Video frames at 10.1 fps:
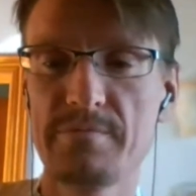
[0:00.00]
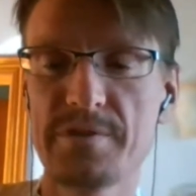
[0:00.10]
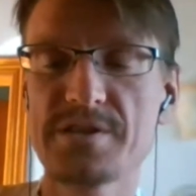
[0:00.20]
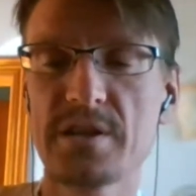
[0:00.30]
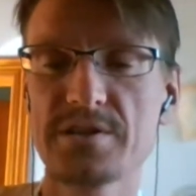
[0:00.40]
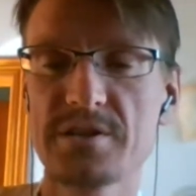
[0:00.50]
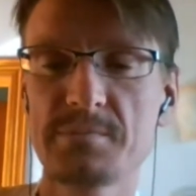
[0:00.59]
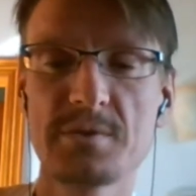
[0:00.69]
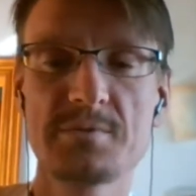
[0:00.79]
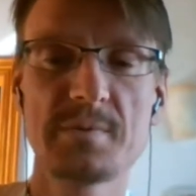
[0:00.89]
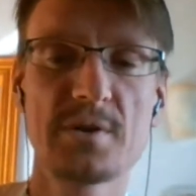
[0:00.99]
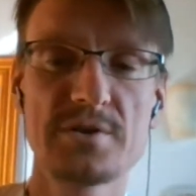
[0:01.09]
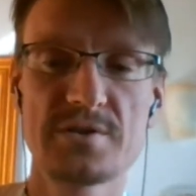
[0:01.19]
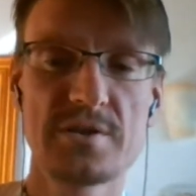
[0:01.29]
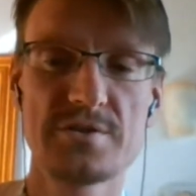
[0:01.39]
physical symptoms
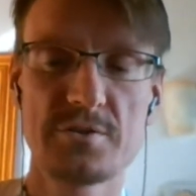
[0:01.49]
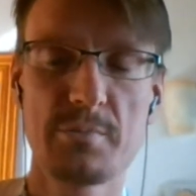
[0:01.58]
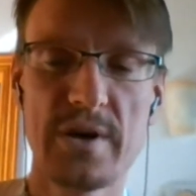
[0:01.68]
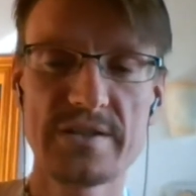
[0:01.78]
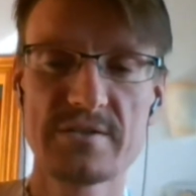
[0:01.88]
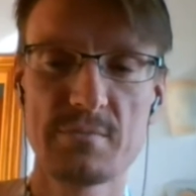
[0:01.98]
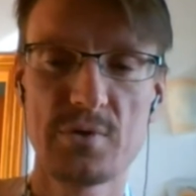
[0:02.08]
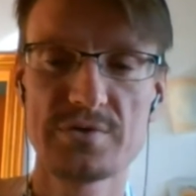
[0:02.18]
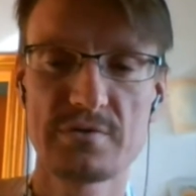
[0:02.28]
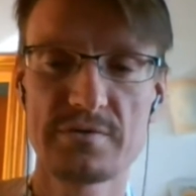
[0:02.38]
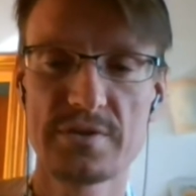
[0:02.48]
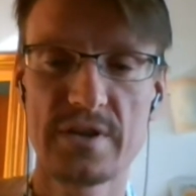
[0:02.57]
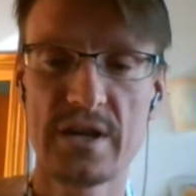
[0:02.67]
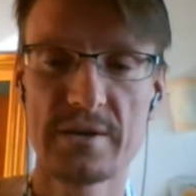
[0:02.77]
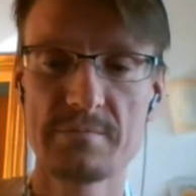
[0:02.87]
because they're suppressed most of the
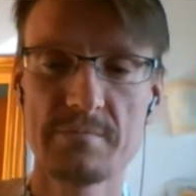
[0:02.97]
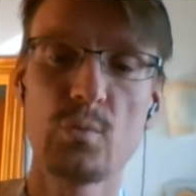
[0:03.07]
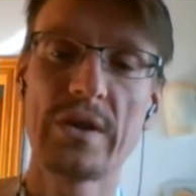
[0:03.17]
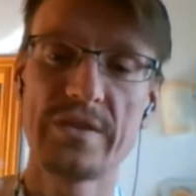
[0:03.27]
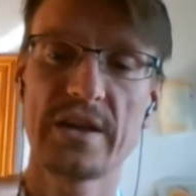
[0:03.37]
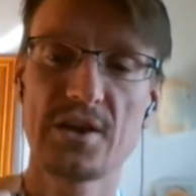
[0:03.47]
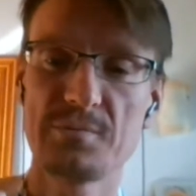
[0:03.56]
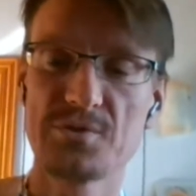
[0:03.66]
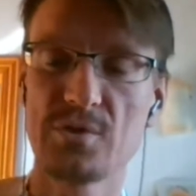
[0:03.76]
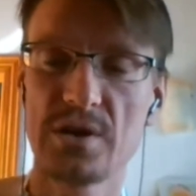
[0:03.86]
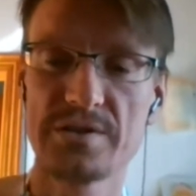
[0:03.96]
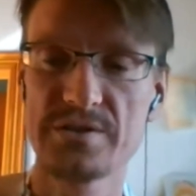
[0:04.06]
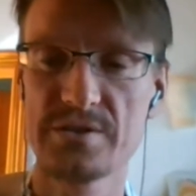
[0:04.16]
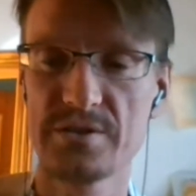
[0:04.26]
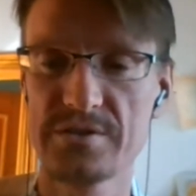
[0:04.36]
time when they come to
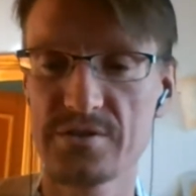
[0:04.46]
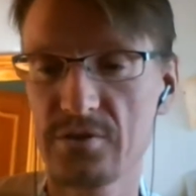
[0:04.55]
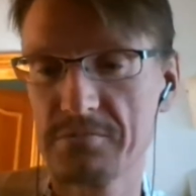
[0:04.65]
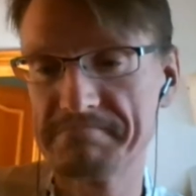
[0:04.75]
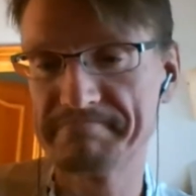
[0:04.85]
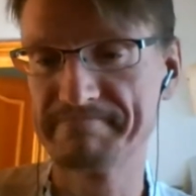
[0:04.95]
us. So